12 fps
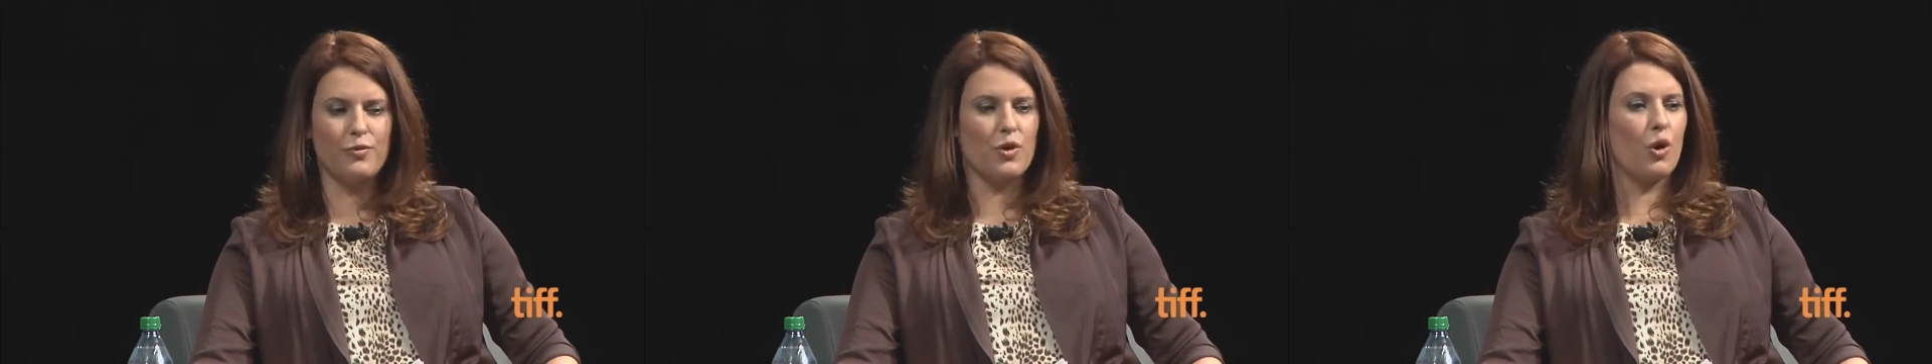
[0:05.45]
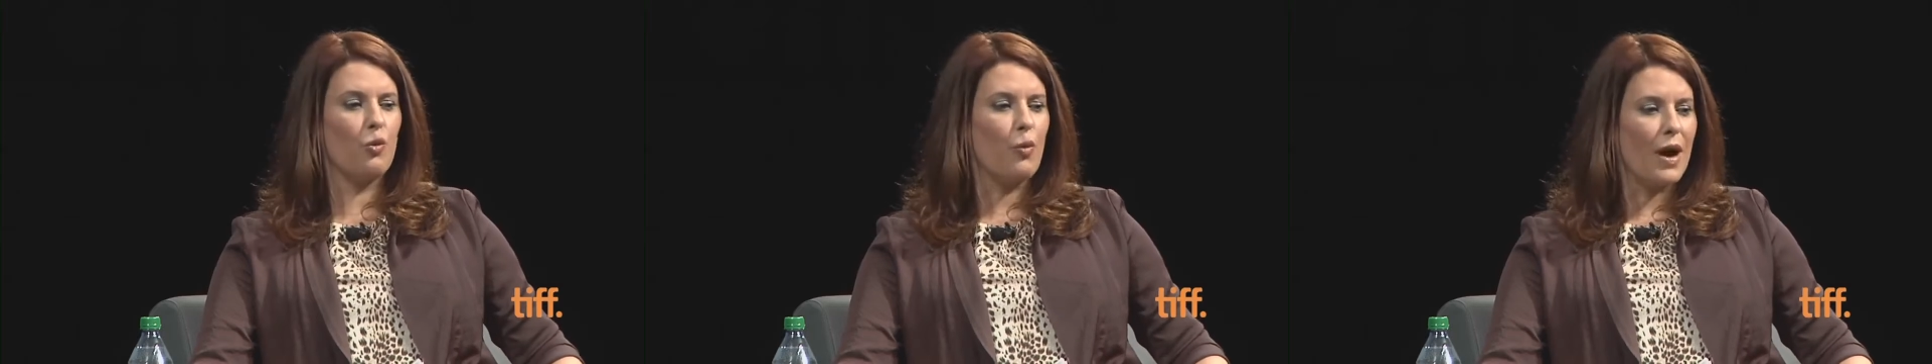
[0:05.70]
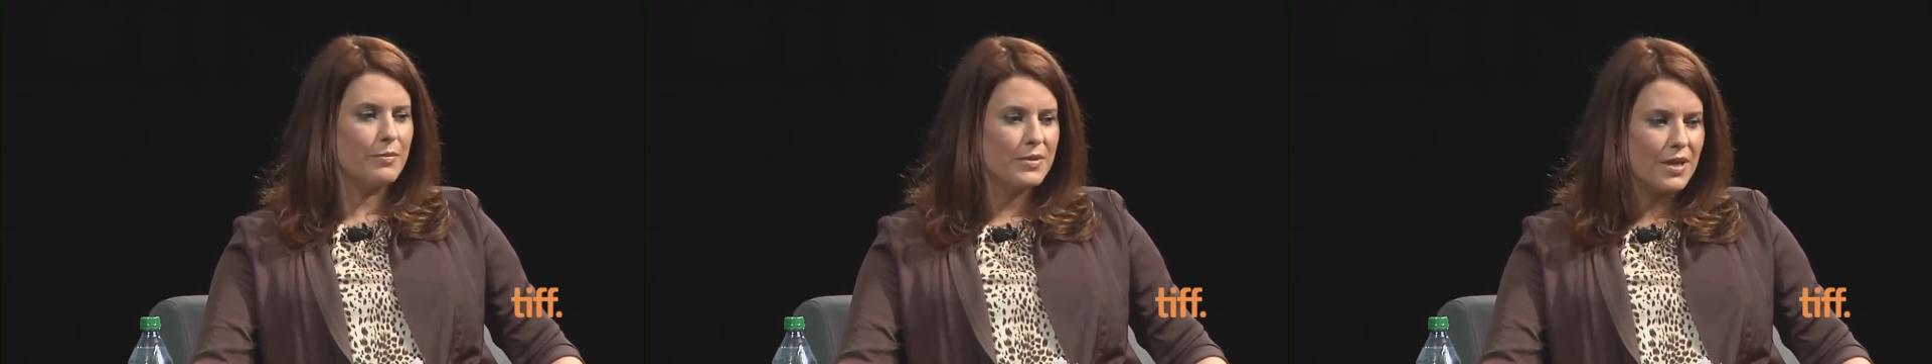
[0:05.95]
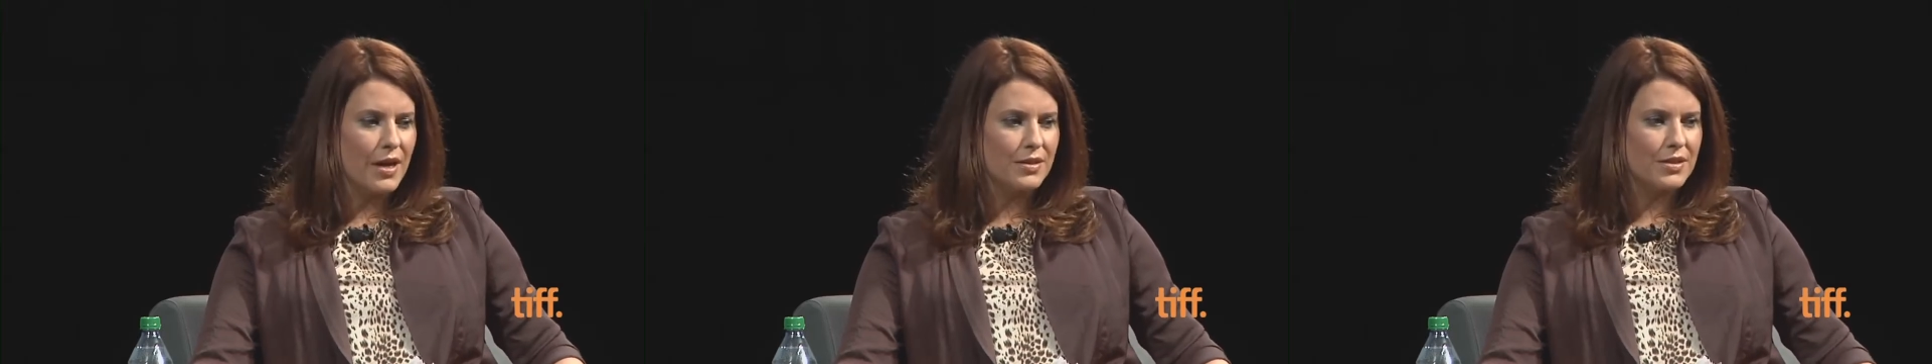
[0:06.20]
There are
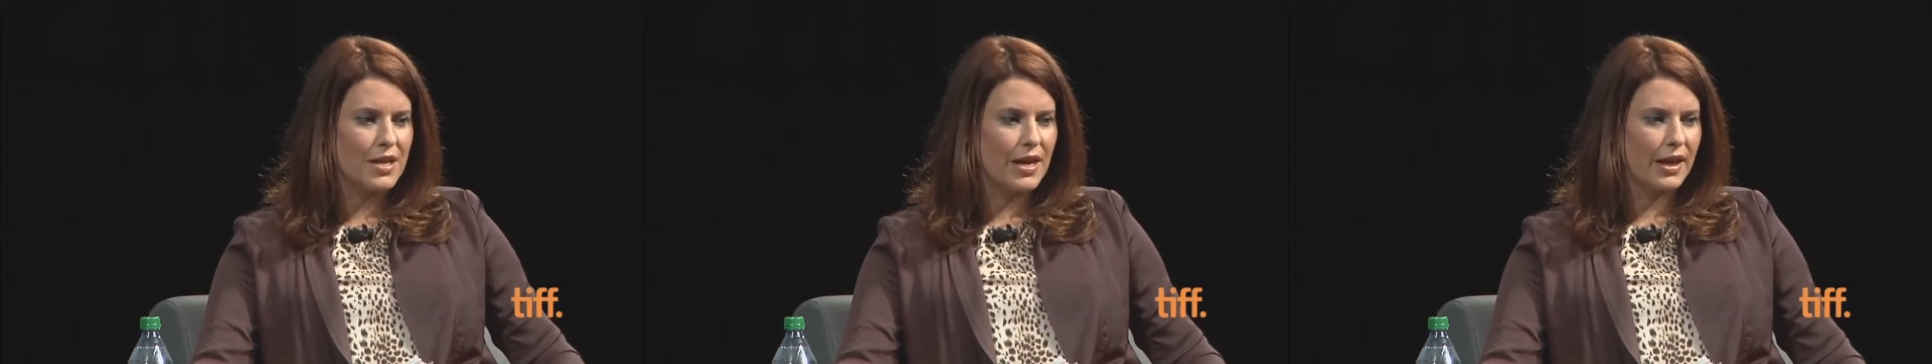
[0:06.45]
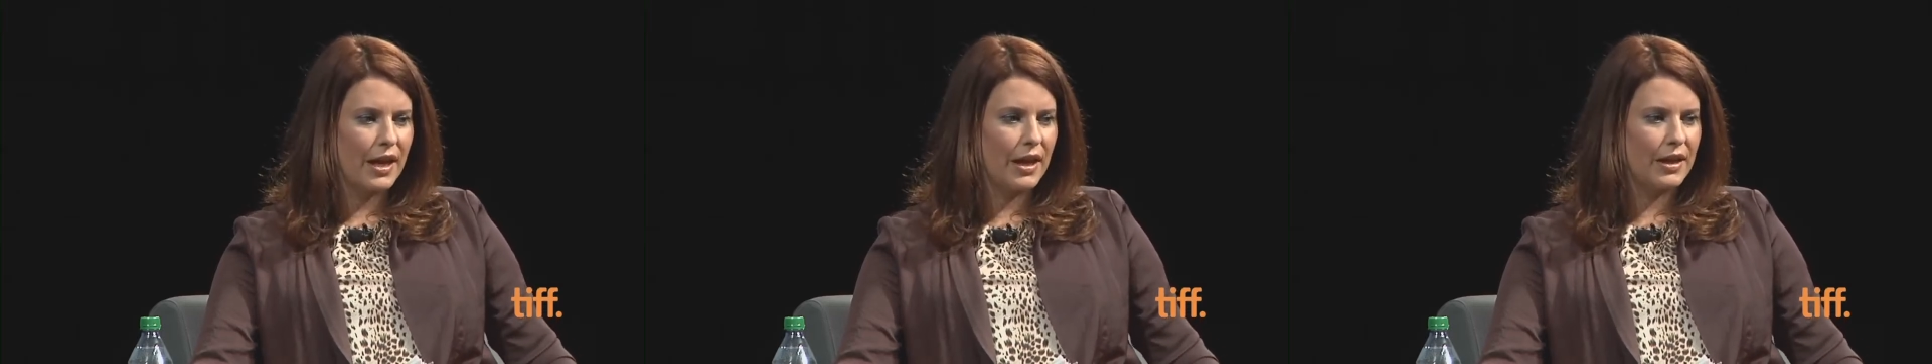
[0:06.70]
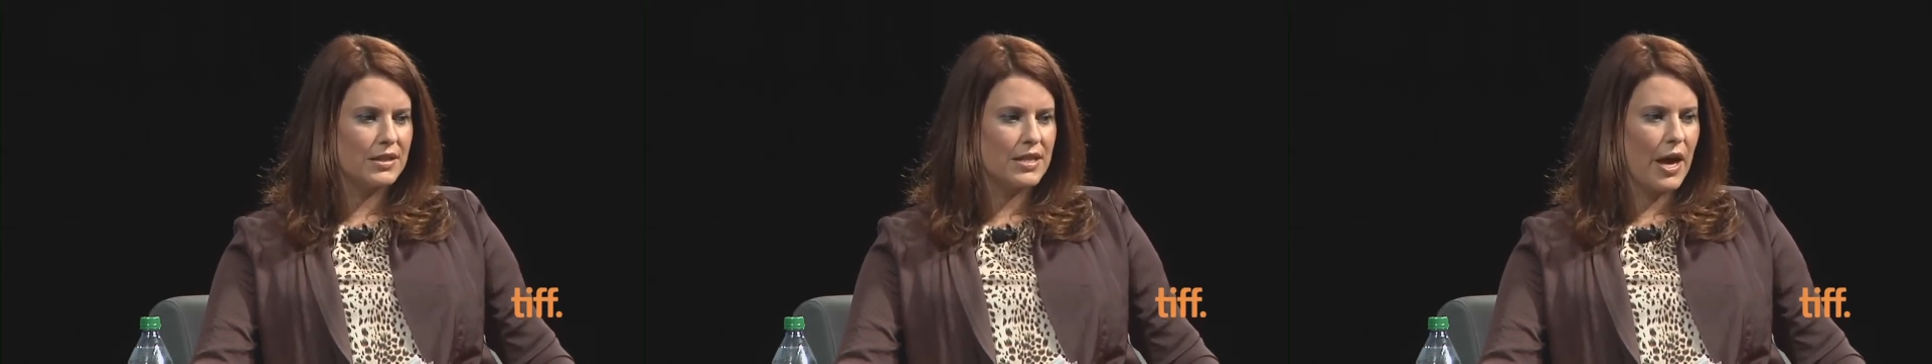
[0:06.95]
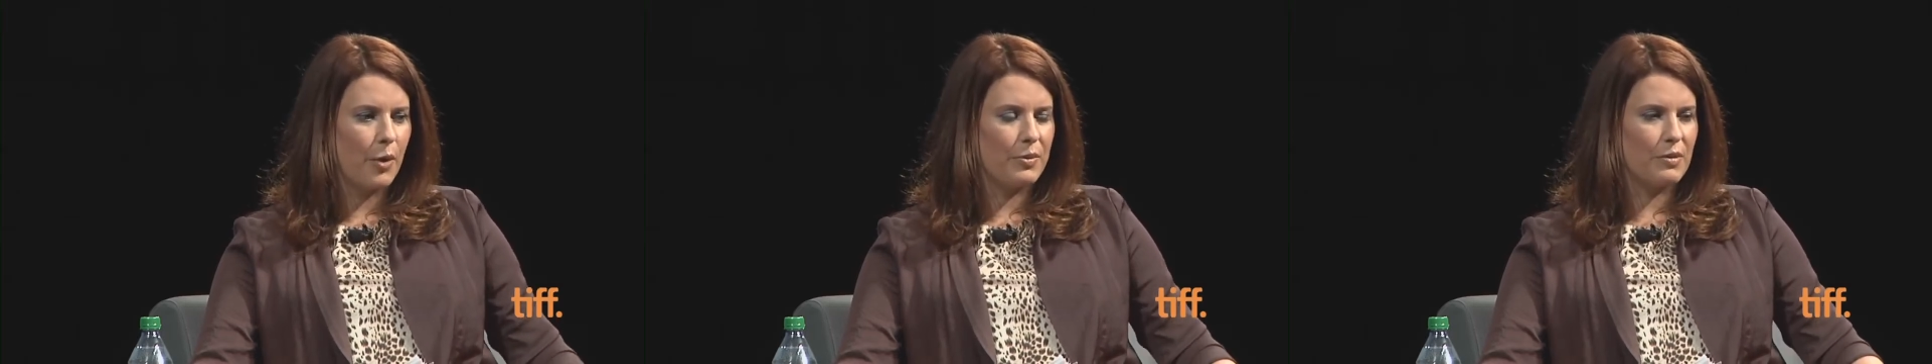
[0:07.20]
websites dedicated to
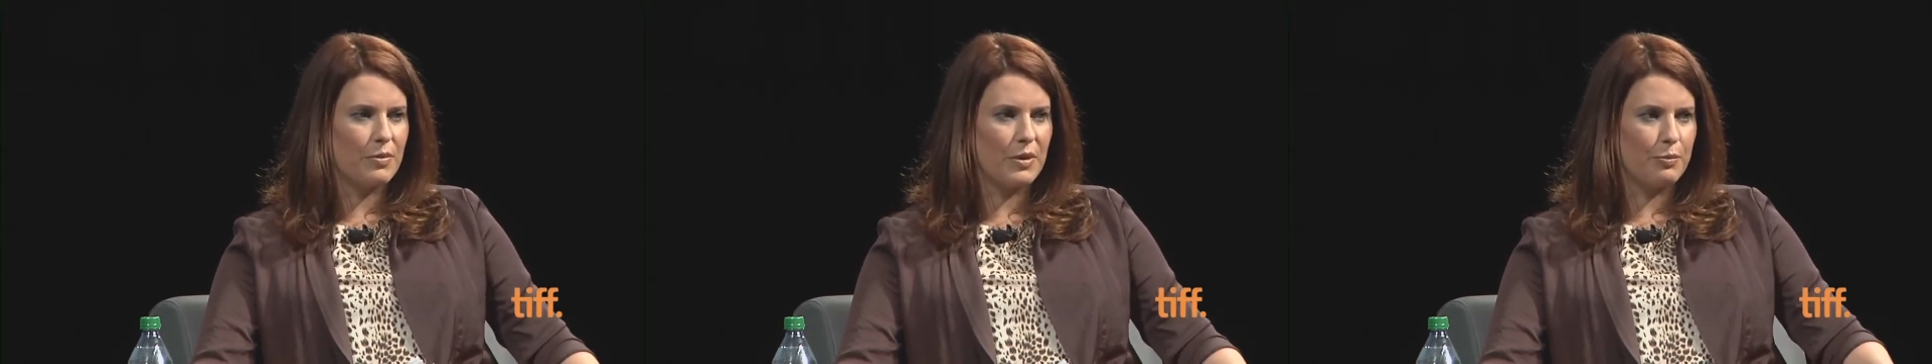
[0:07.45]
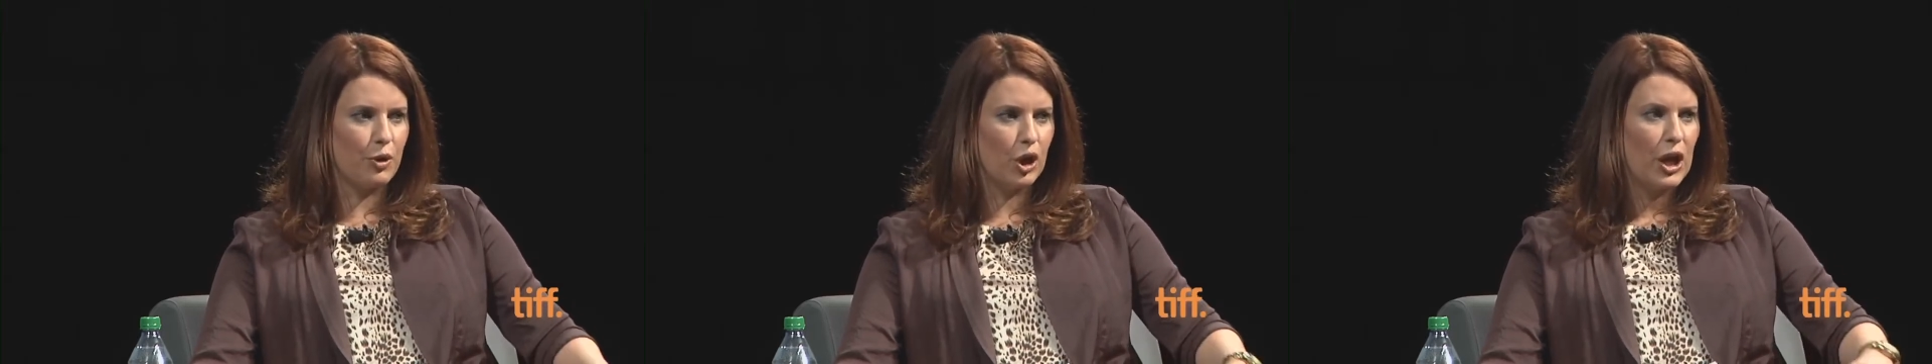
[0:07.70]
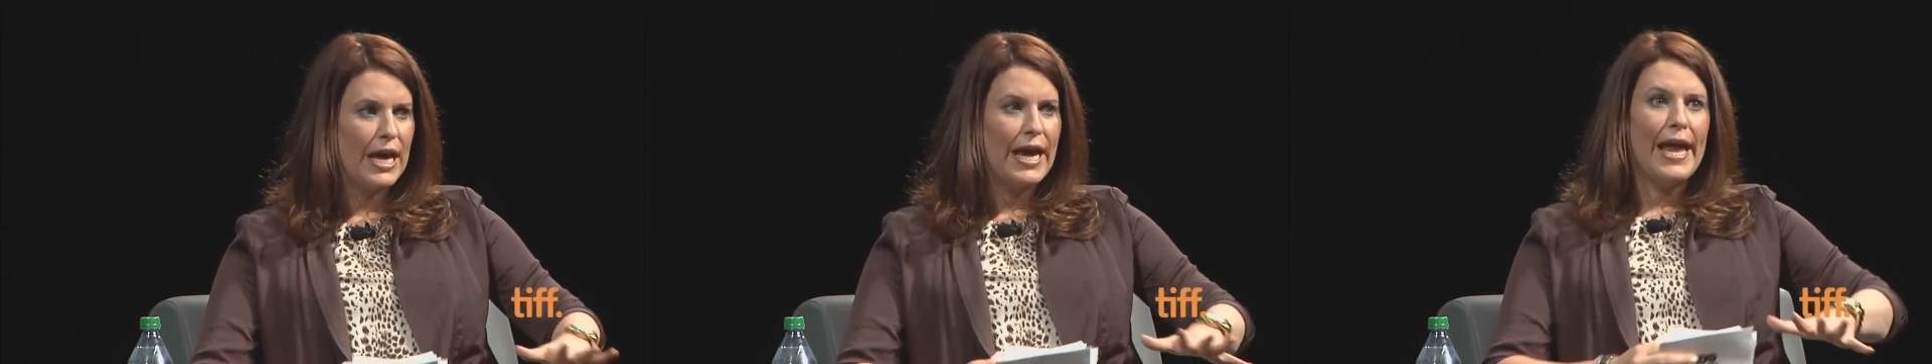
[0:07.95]
helping people